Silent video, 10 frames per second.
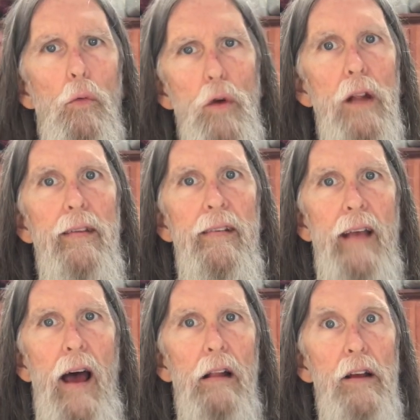with
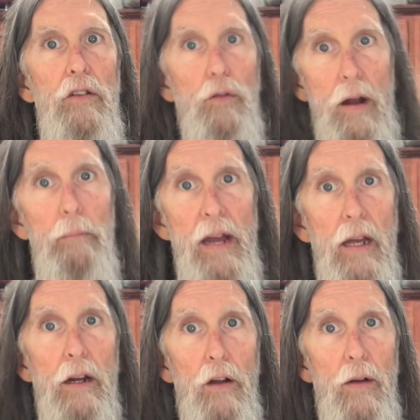salads when I'm
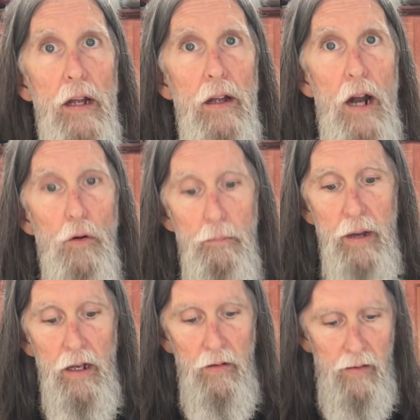making a
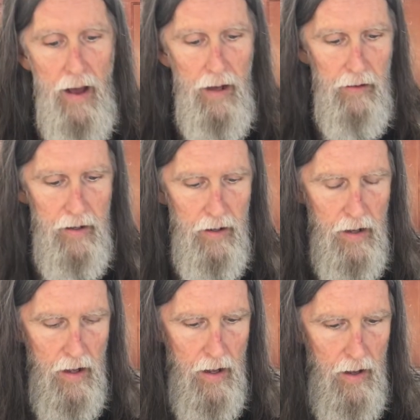big salad.
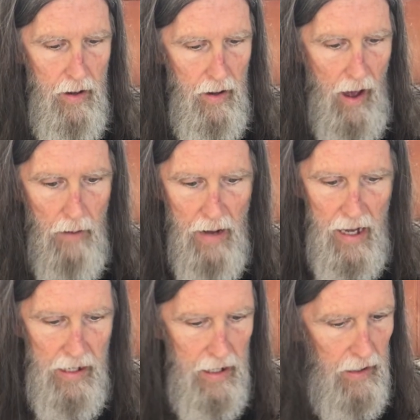I
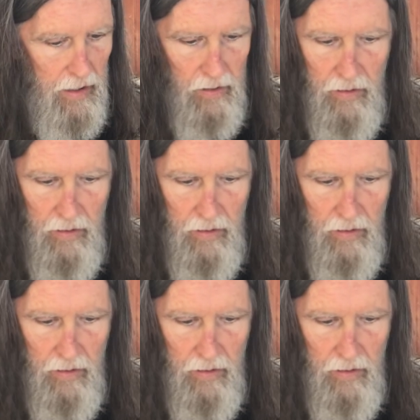might eat it.